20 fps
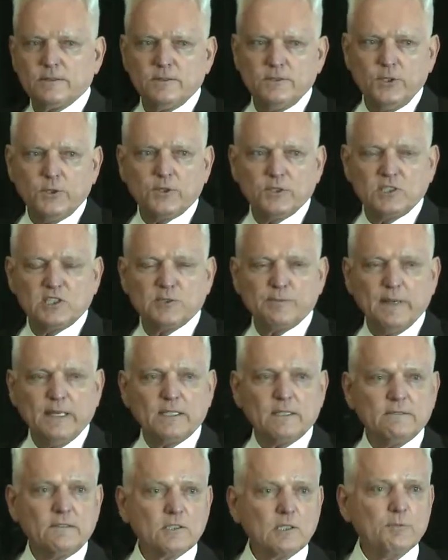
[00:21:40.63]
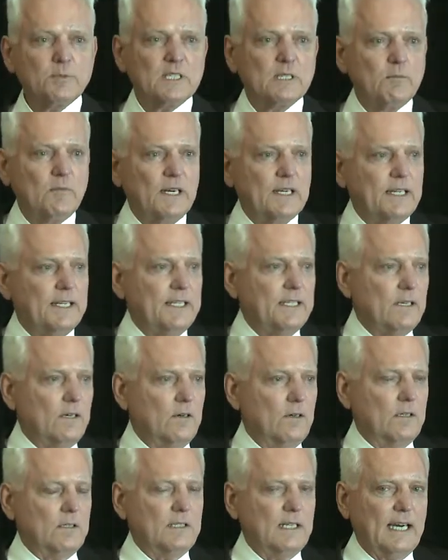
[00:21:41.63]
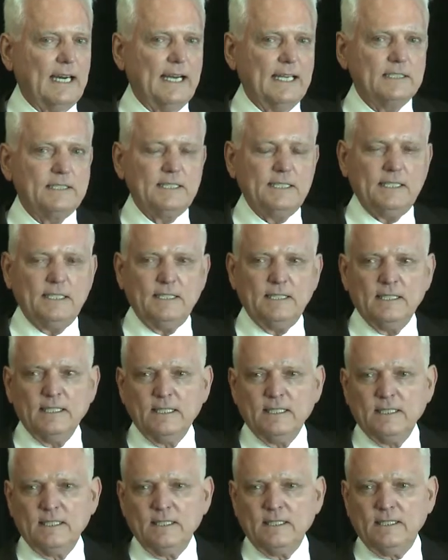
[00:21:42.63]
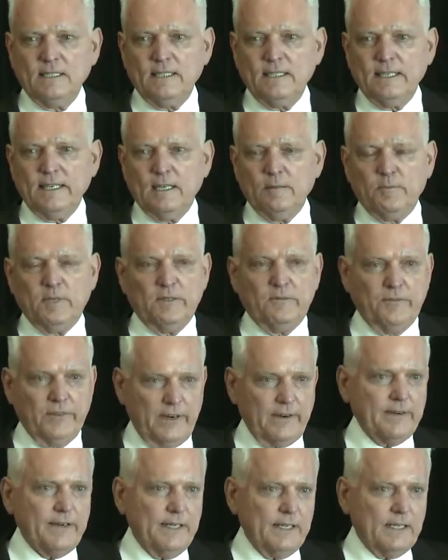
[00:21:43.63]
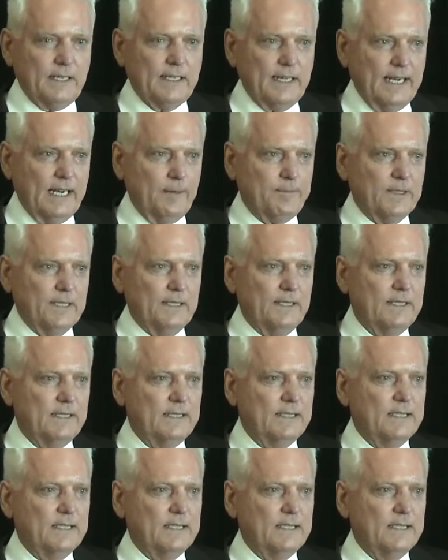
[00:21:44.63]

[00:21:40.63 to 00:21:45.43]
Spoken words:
you can spend a little bit of money on IT and be very unhappy,